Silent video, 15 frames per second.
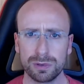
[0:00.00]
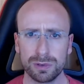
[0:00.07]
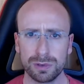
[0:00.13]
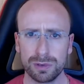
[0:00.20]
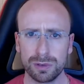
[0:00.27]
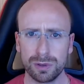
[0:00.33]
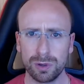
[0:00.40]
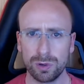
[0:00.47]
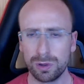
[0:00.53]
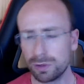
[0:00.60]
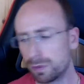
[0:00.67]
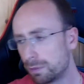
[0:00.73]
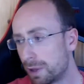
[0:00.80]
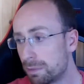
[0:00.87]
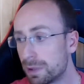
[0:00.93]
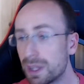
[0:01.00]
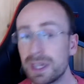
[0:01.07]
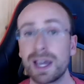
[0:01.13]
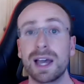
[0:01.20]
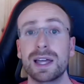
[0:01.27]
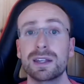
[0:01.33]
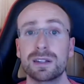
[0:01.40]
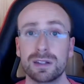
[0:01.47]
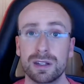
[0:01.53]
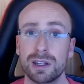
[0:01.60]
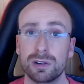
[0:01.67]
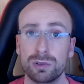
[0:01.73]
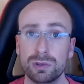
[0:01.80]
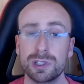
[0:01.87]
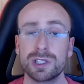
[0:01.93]
Or maybe they had and they
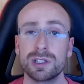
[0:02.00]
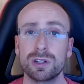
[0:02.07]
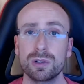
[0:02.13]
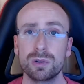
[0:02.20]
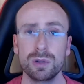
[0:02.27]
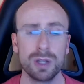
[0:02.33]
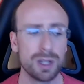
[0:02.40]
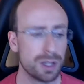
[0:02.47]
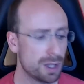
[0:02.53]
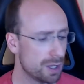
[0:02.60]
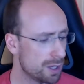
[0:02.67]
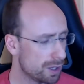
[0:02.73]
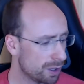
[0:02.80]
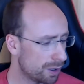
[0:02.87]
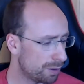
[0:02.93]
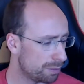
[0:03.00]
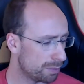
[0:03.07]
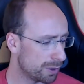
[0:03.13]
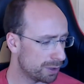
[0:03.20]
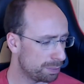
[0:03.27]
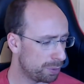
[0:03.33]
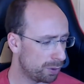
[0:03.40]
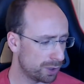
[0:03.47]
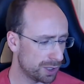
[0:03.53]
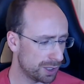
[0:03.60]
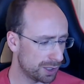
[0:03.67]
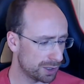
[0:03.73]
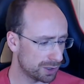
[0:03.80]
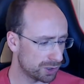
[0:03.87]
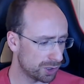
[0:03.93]
already knew. But the point
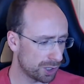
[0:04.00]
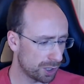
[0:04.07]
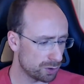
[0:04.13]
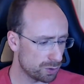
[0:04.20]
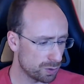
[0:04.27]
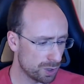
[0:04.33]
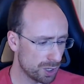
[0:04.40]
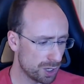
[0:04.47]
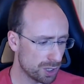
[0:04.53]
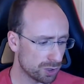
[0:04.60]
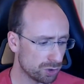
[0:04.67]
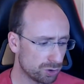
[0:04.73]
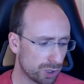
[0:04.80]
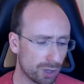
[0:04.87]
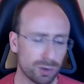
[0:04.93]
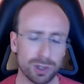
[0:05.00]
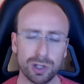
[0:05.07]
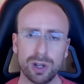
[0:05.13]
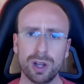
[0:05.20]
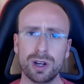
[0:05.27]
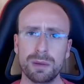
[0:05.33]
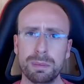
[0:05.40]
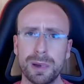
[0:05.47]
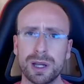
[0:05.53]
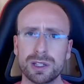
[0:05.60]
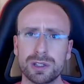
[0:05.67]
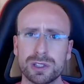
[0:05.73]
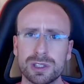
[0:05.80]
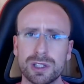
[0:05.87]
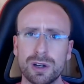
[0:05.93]
is, you know, you don't learn about
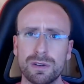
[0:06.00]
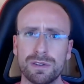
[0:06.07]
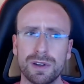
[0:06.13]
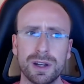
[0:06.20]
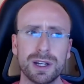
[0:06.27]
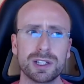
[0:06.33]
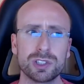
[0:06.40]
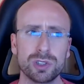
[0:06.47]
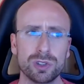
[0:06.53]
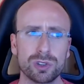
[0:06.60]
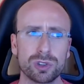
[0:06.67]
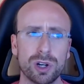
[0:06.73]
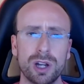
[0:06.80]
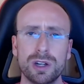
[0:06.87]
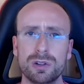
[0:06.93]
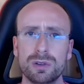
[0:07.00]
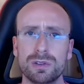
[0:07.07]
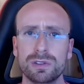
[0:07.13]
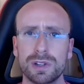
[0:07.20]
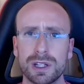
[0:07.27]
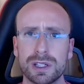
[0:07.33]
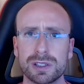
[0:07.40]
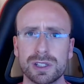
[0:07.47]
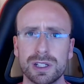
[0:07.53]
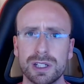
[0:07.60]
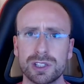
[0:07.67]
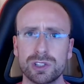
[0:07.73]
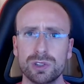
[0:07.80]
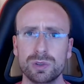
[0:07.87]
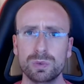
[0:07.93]
yourself unless you try new things,
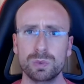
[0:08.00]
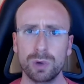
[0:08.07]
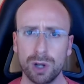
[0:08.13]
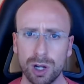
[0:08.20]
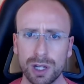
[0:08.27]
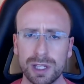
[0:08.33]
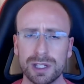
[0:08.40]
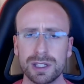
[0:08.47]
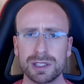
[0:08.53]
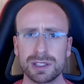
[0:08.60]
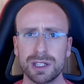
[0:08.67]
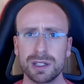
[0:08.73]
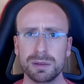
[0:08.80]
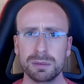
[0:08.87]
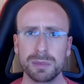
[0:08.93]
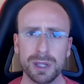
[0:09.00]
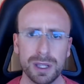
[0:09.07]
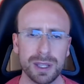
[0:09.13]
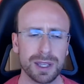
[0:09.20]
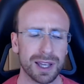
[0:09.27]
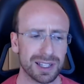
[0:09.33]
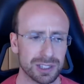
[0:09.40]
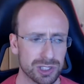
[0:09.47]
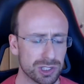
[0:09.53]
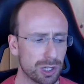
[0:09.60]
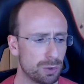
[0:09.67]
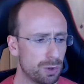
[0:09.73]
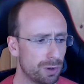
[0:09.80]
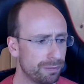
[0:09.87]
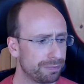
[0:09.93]
unless you work in a team and so on.